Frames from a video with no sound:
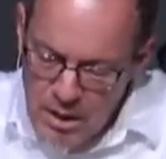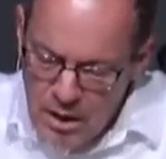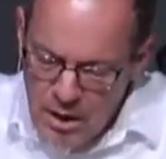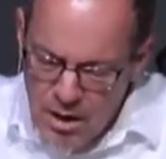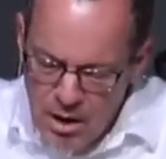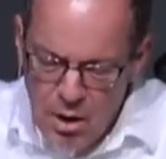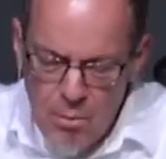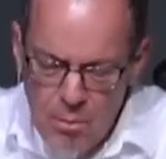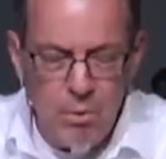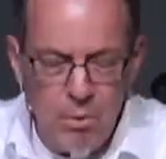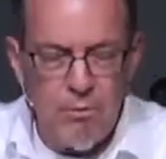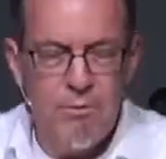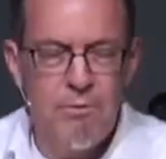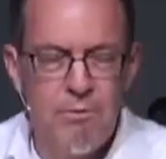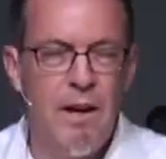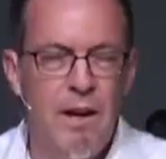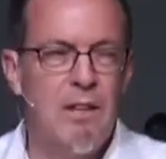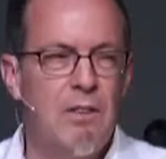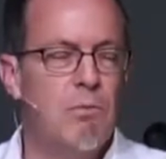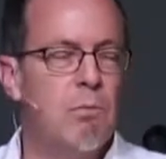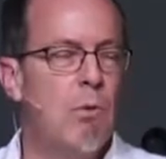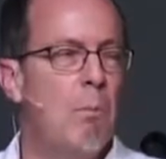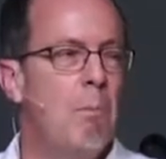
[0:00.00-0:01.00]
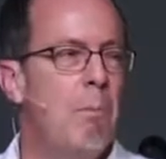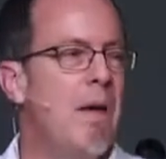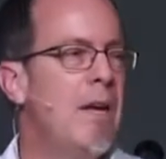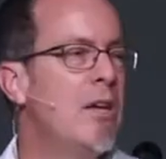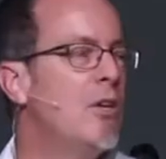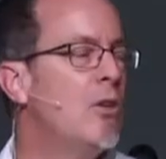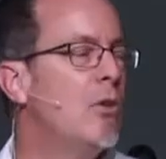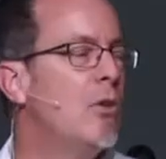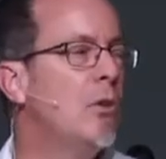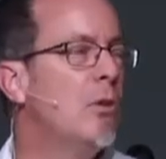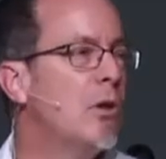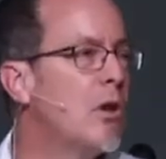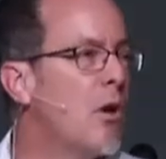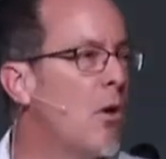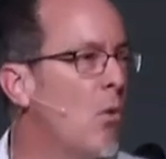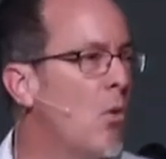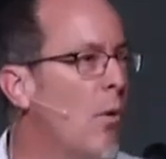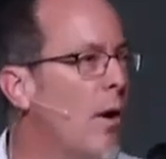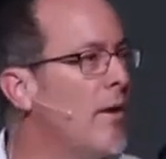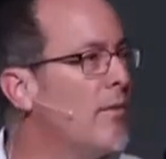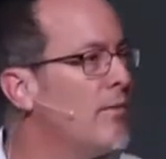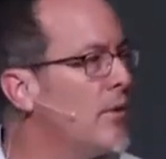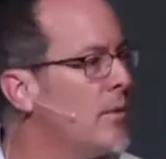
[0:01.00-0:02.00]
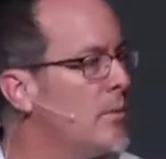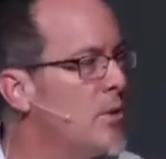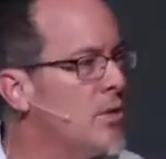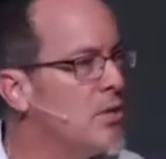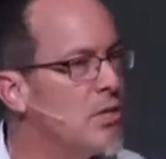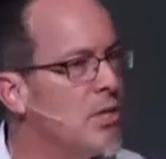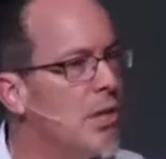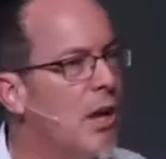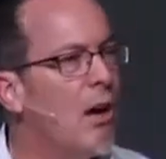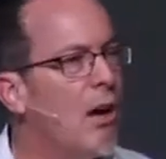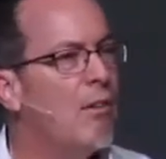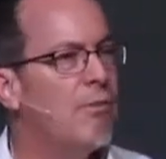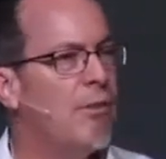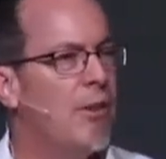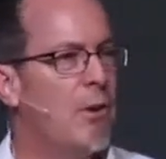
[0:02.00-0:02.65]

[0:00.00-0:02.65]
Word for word: Humble faith will make you look away from yourself.